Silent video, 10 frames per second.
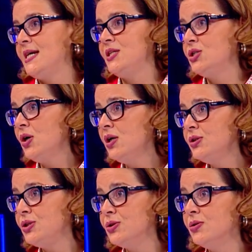I
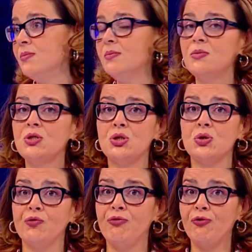told you,
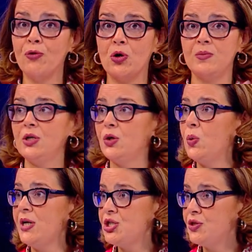to form the
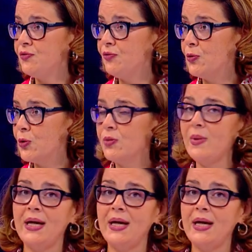question form